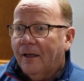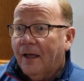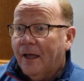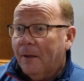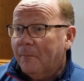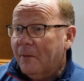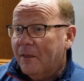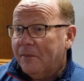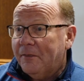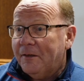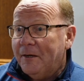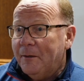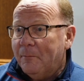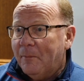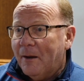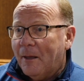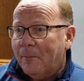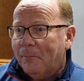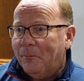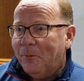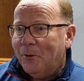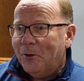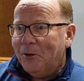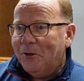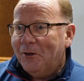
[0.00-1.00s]
I'm Anthony
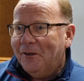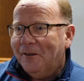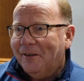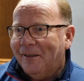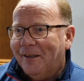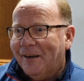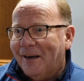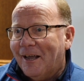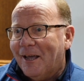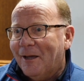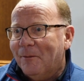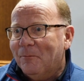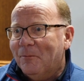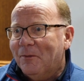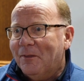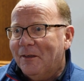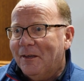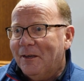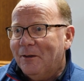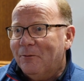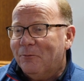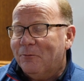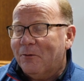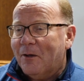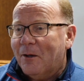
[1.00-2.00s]
Blackburn and I'm
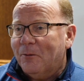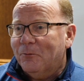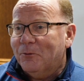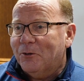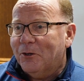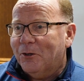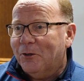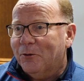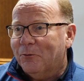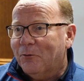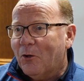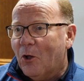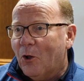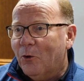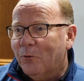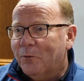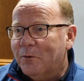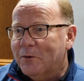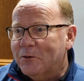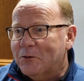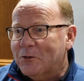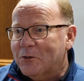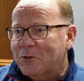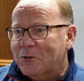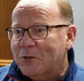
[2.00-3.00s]
the founder of Golf
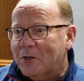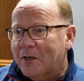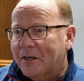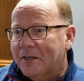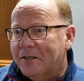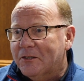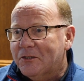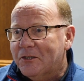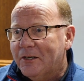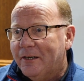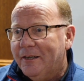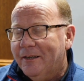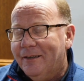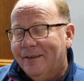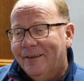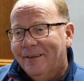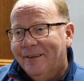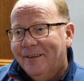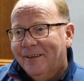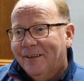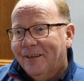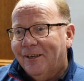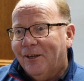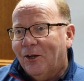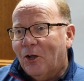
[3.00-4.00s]
in Society.
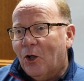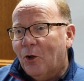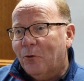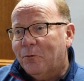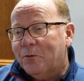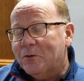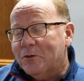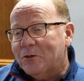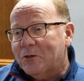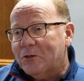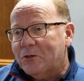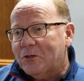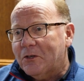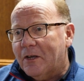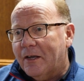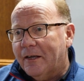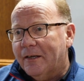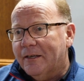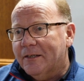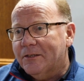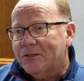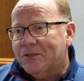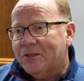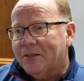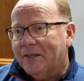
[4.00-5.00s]
And Golf in
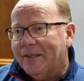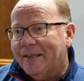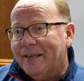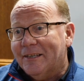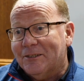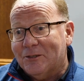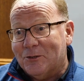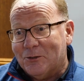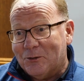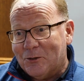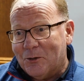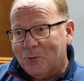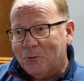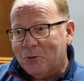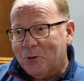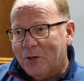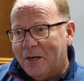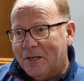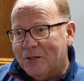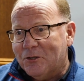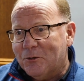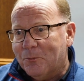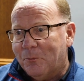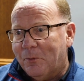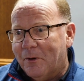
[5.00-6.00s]
Society is a social
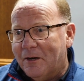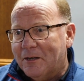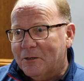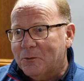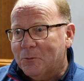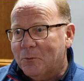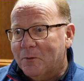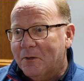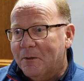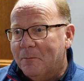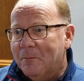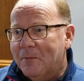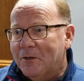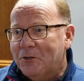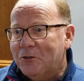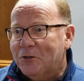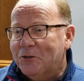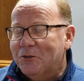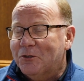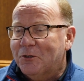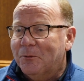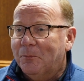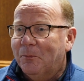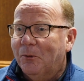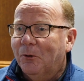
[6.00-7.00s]
enterprise with a
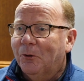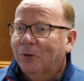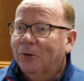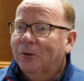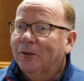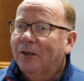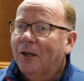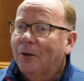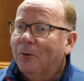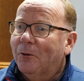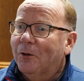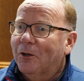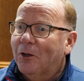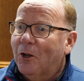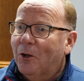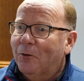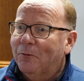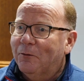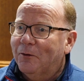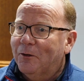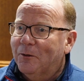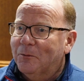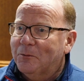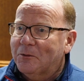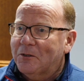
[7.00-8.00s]
mission to put local
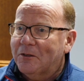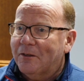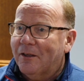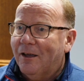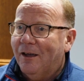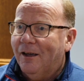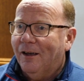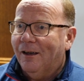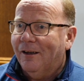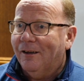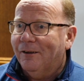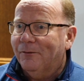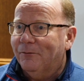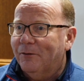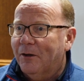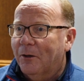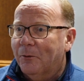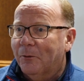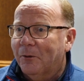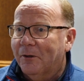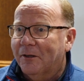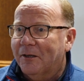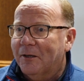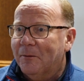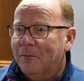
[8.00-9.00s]
golf clubs at the heart of
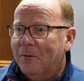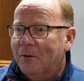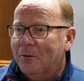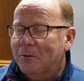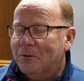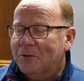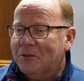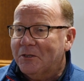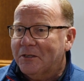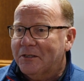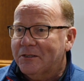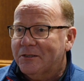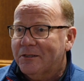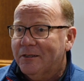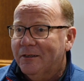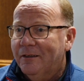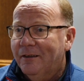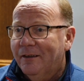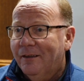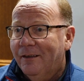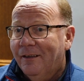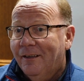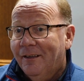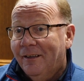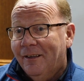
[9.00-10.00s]
local communities.
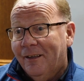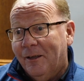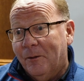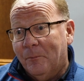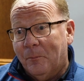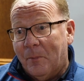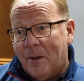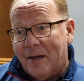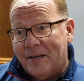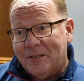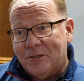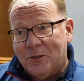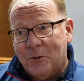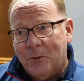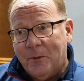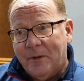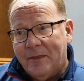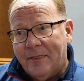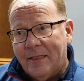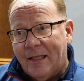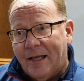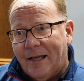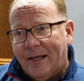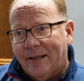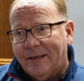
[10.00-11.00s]
And by
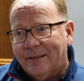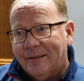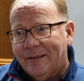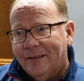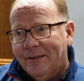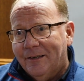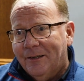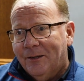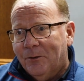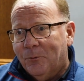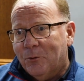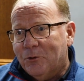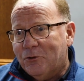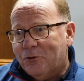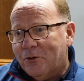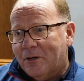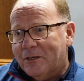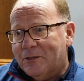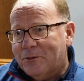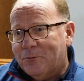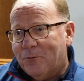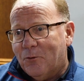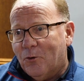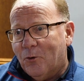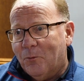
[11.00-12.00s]
doing that, we
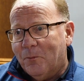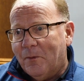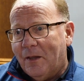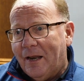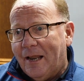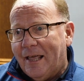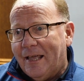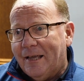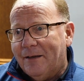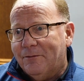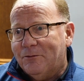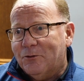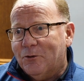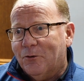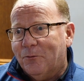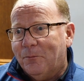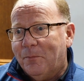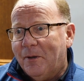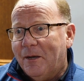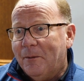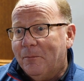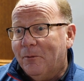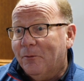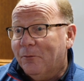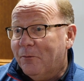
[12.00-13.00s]
transform the lives of
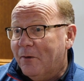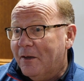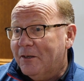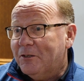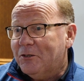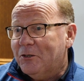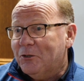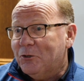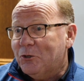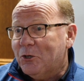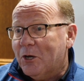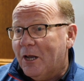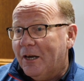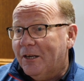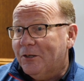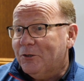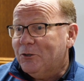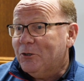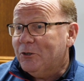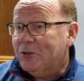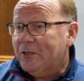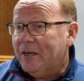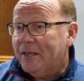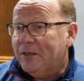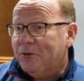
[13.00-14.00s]
people facing
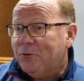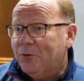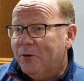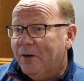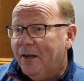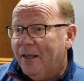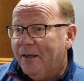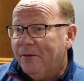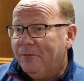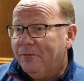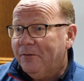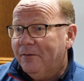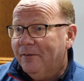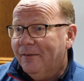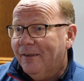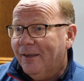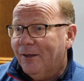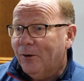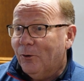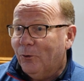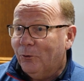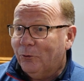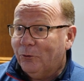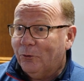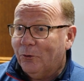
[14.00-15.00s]
challenges later in life
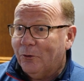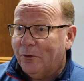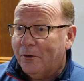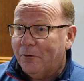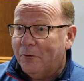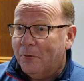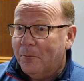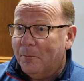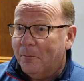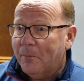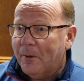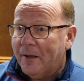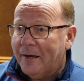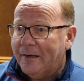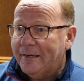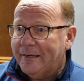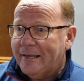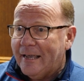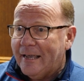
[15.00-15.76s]
and also their unpaid